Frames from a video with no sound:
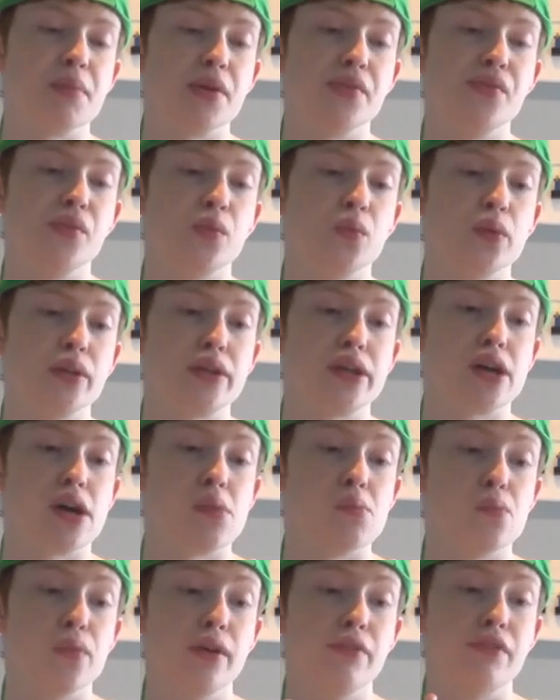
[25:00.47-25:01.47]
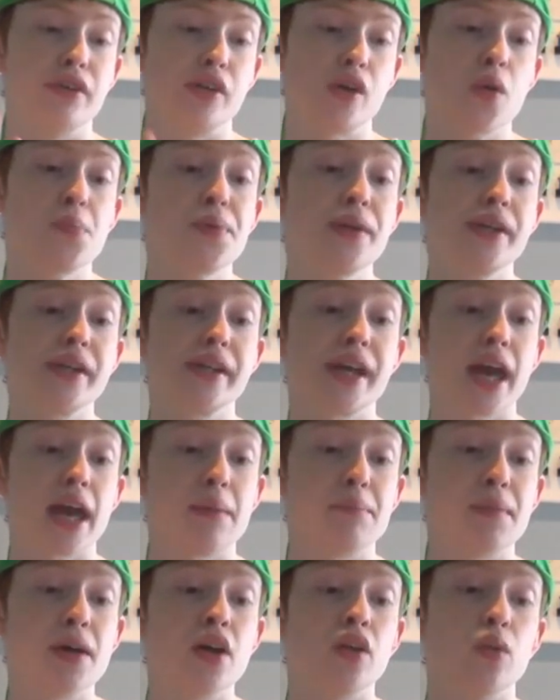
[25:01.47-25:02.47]
bundle would come with a copy of the
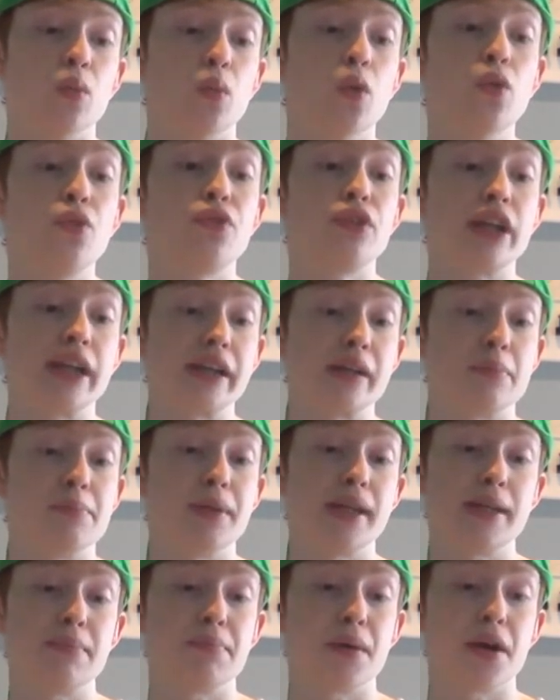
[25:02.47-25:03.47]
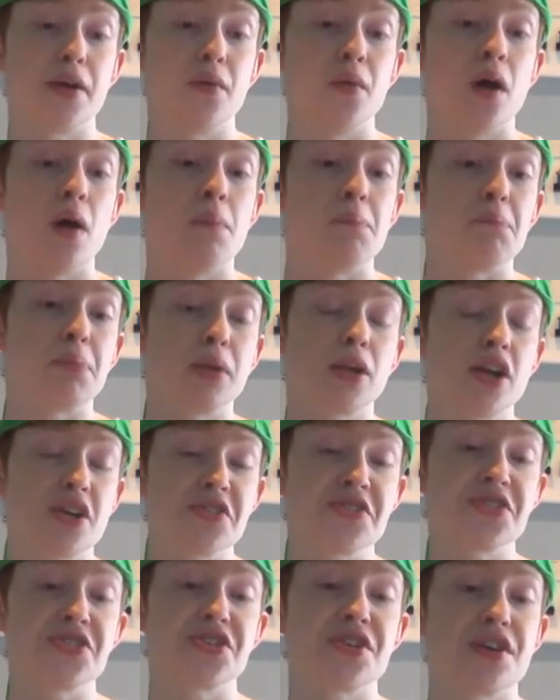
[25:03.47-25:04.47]
game, the Wolf Link amiibo,
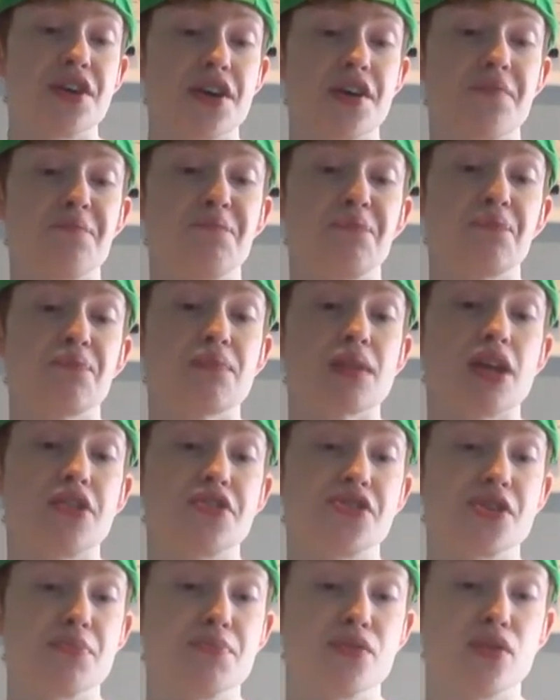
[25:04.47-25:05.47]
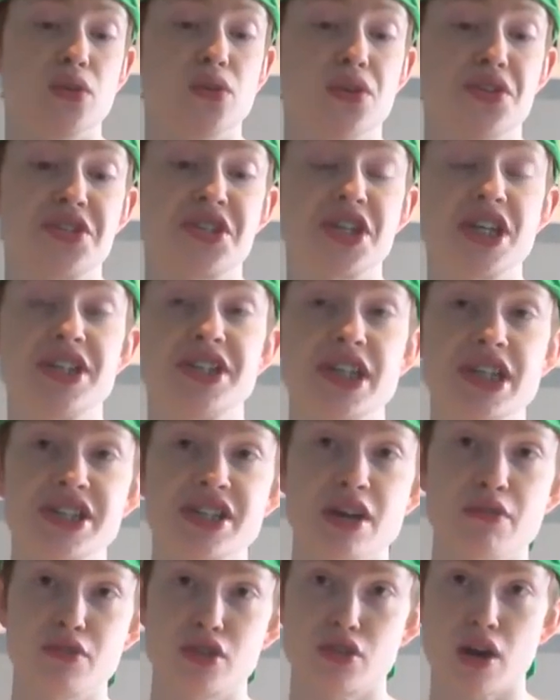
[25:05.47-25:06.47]
plus some sort of C D
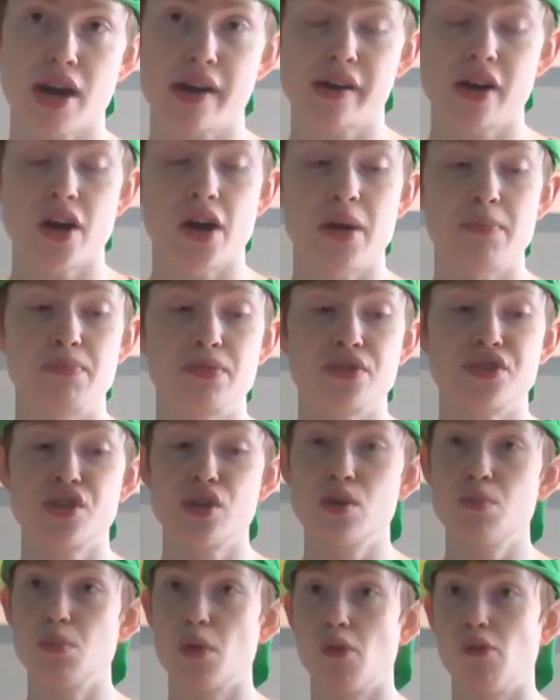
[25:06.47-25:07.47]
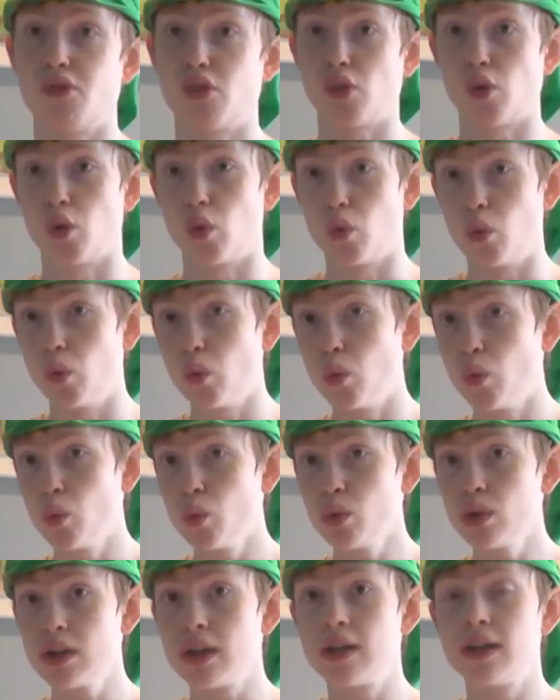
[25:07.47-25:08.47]
soundtrack, I presume, of
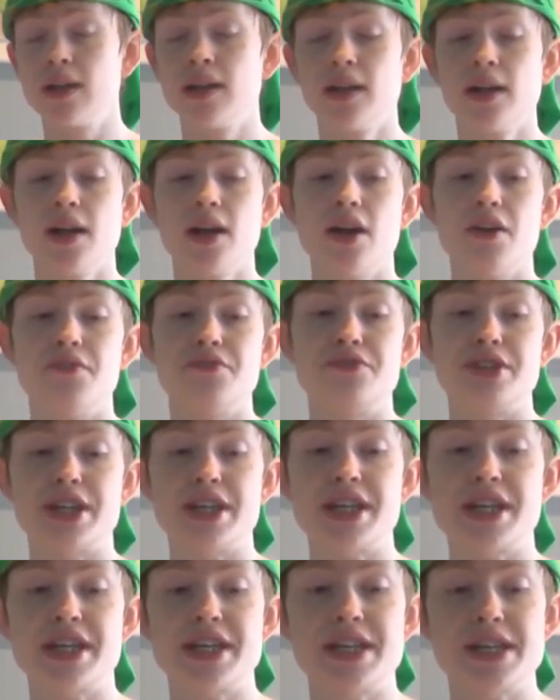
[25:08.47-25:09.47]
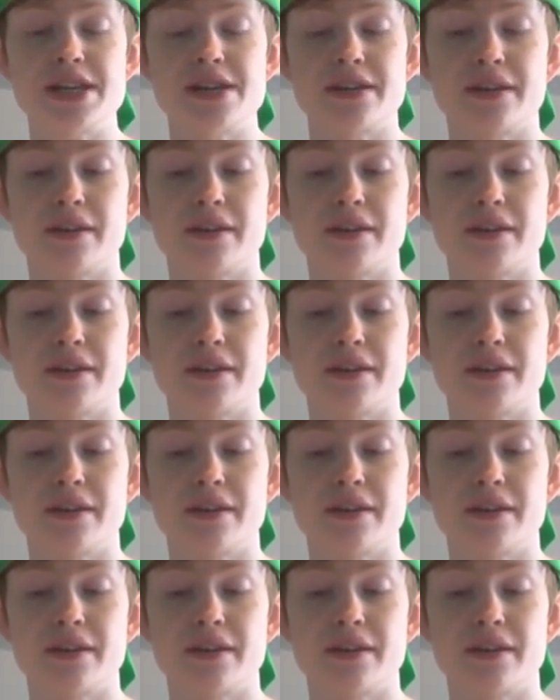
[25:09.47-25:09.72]
all the,